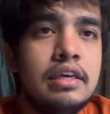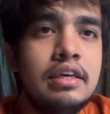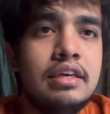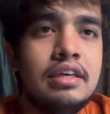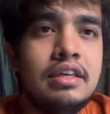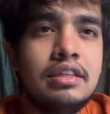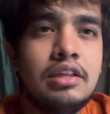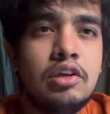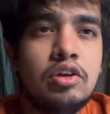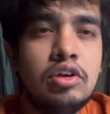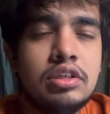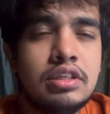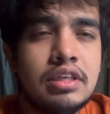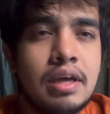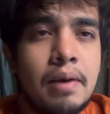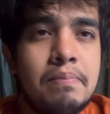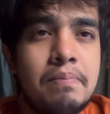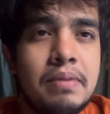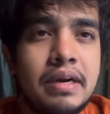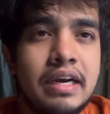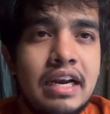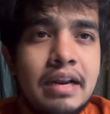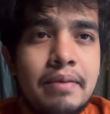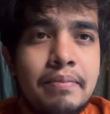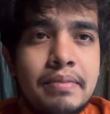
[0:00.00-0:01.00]
This was
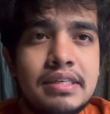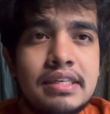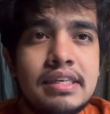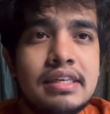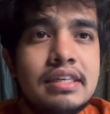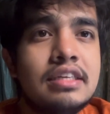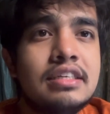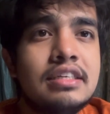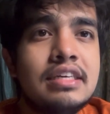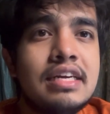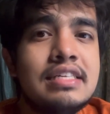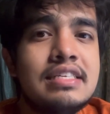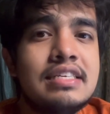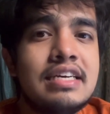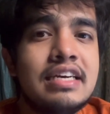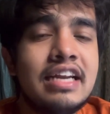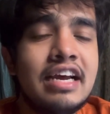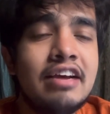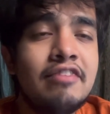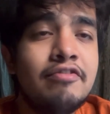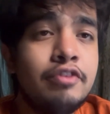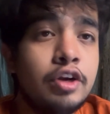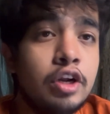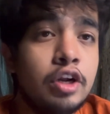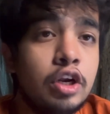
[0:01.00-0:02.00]
completely missing in the Chelsea
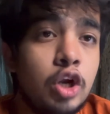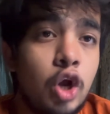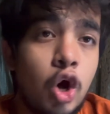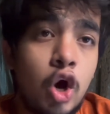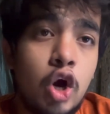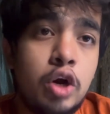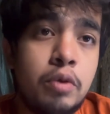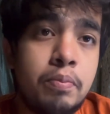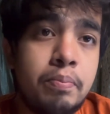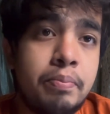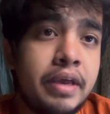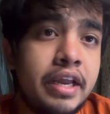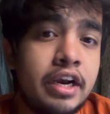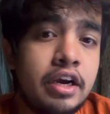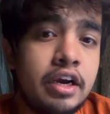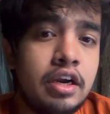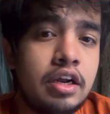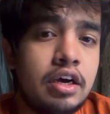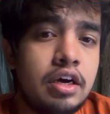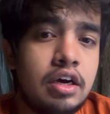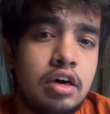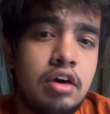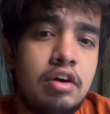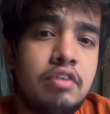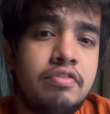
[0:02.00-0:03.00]
attack for a long period
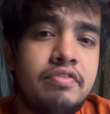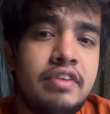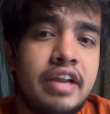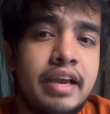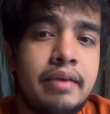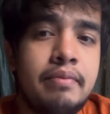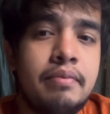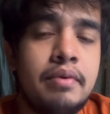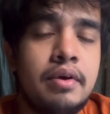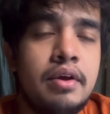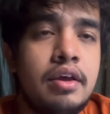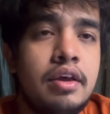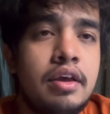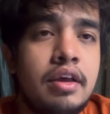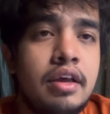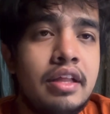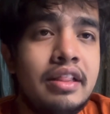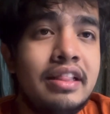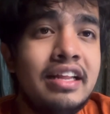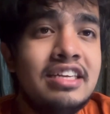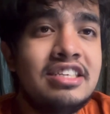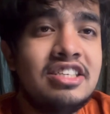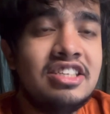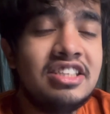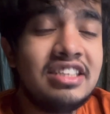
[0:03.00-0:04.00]
of time.
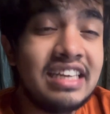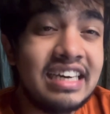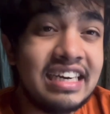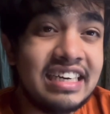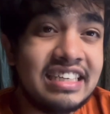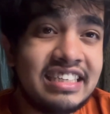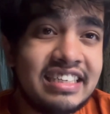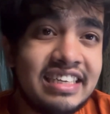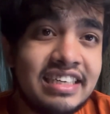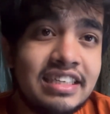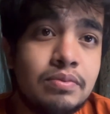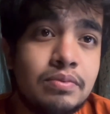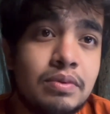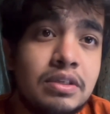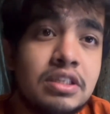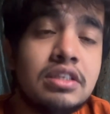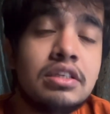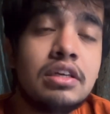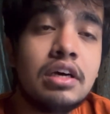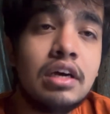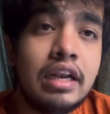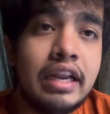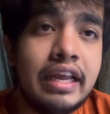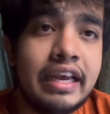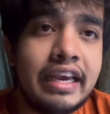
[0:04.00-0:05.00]
This did change when
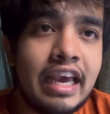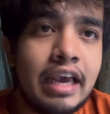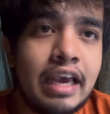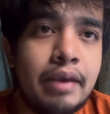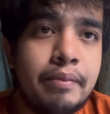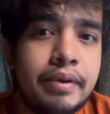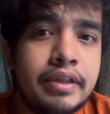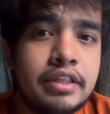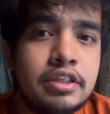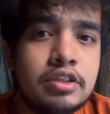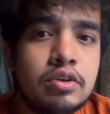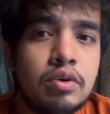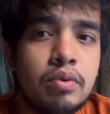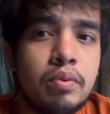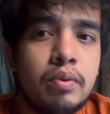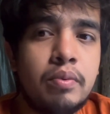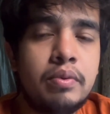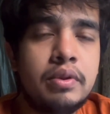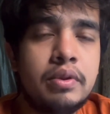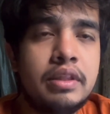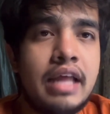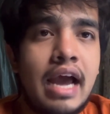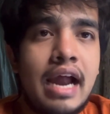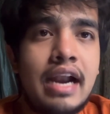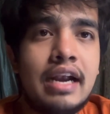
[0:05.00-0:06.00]
Sterling came in. So
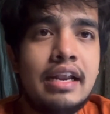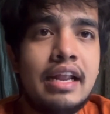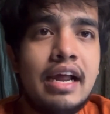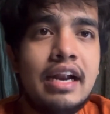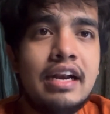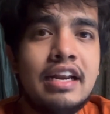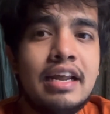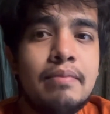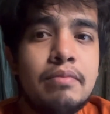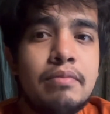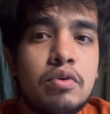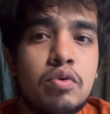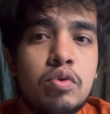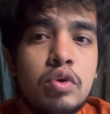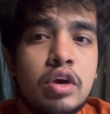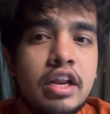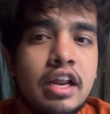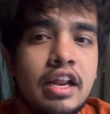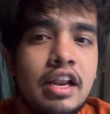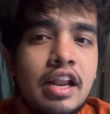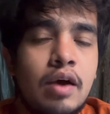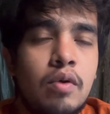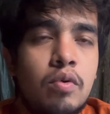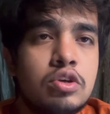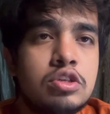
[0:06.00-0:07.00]
that time
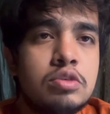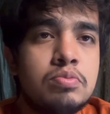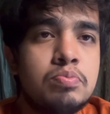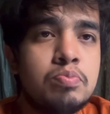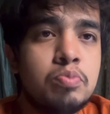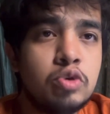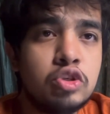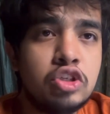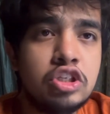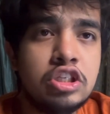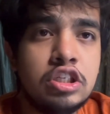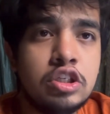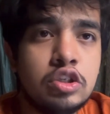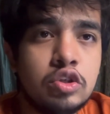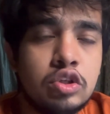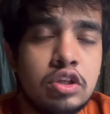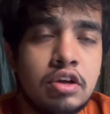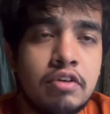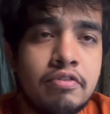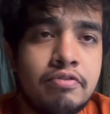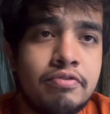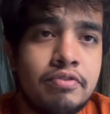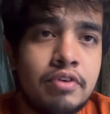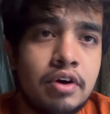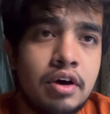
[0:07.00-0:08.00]
Cucurella was pushed into
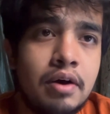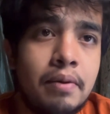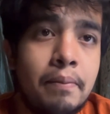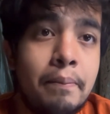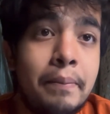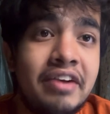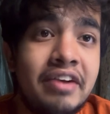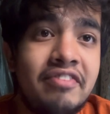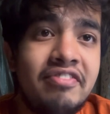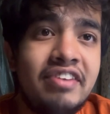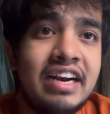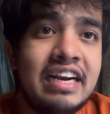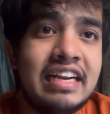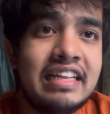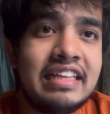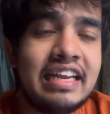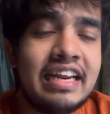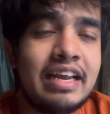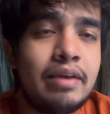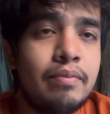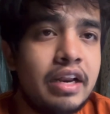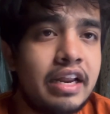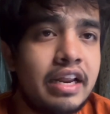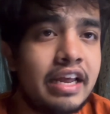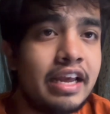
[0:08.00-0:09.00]
the midfield
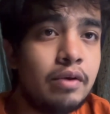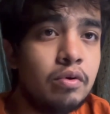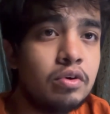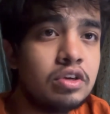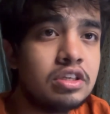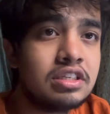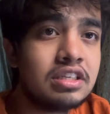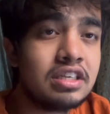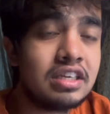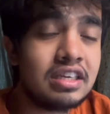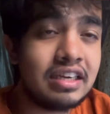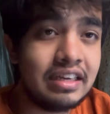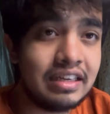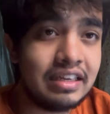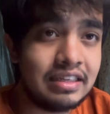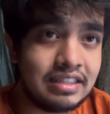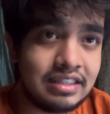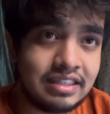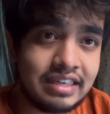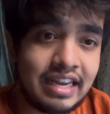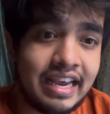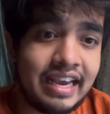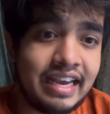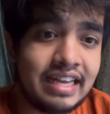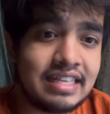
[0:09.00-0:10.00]
3, but he was
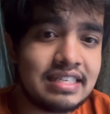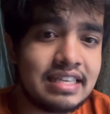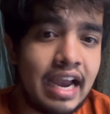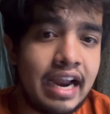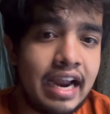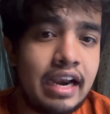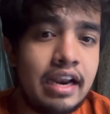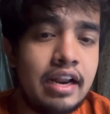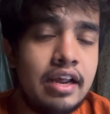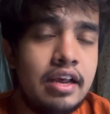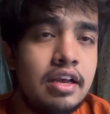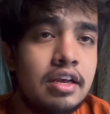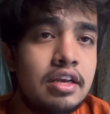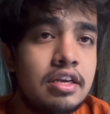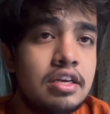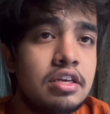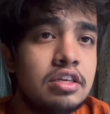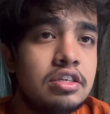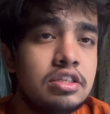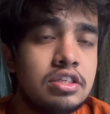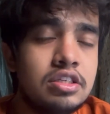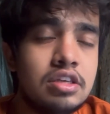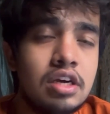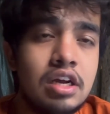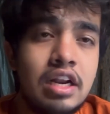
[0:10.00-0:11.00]
staying inside.
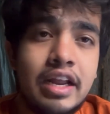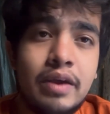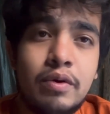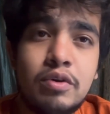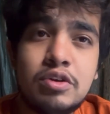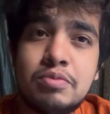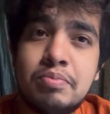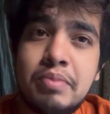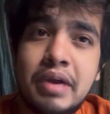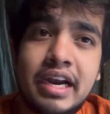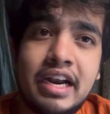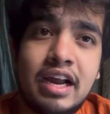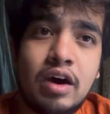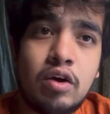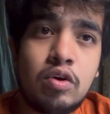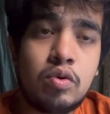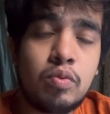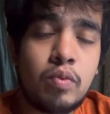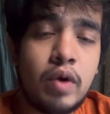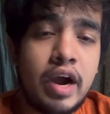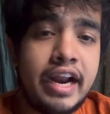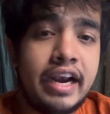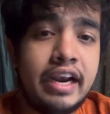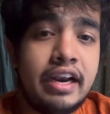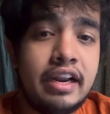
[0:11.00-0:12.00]
Sterling was made out
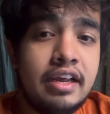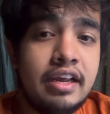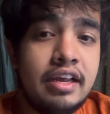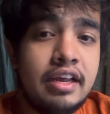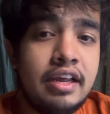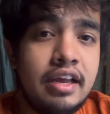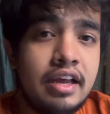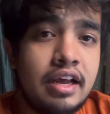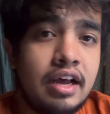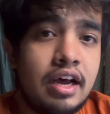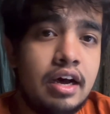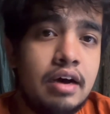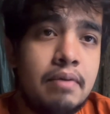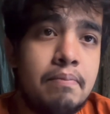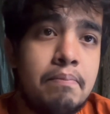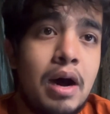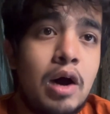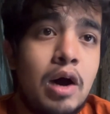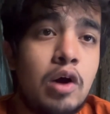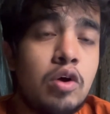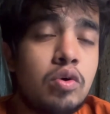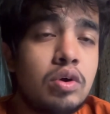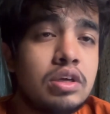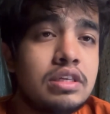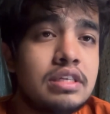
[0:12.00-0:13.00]
wide.
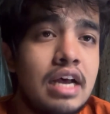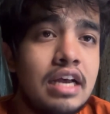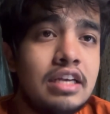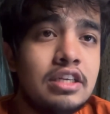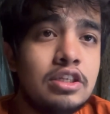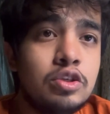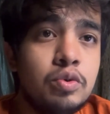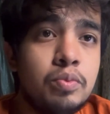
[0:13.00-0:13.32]
Mount was asked to